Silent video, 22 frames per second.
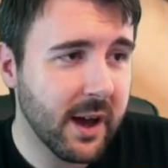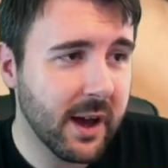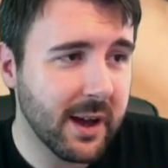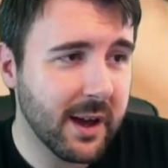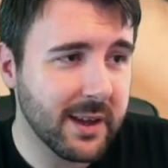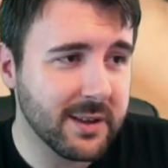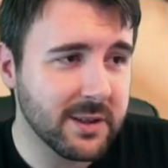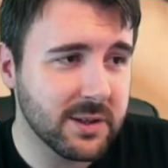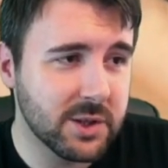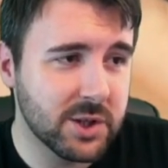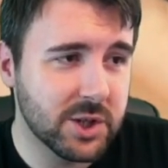
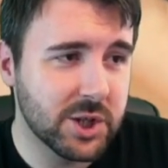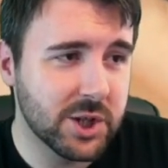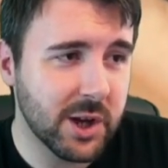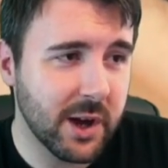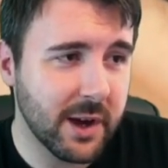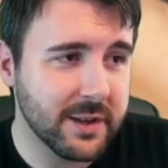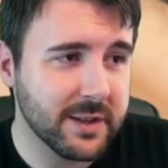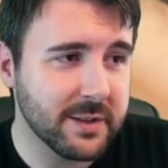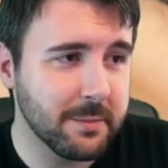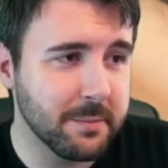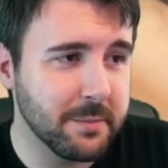is
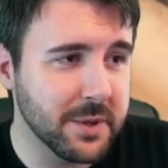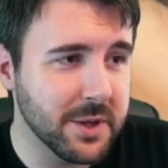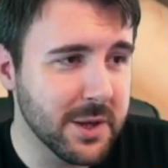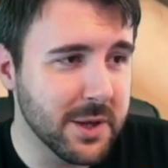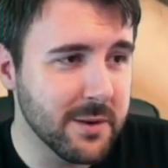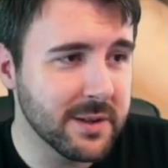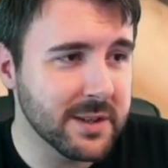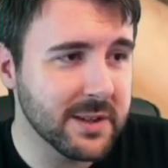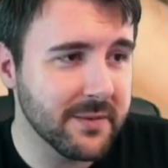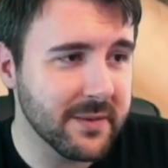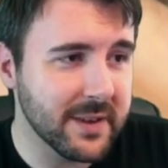just
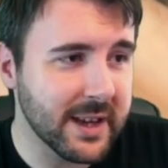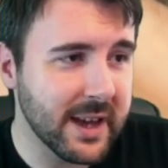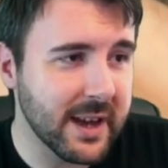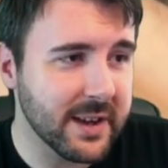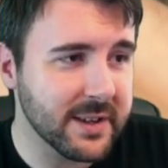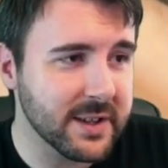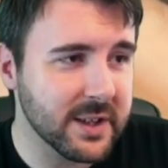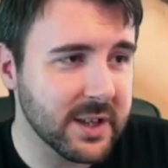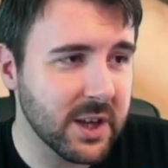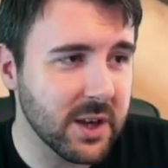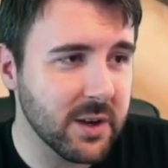beautifully
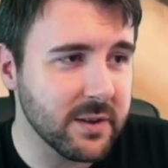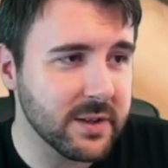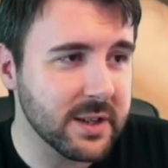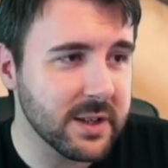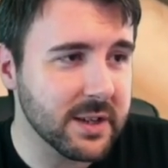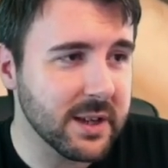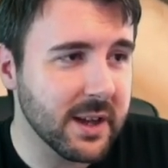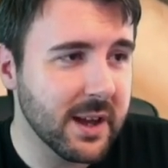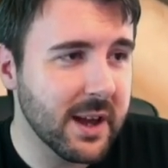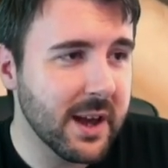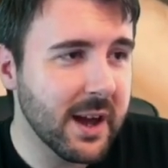executed.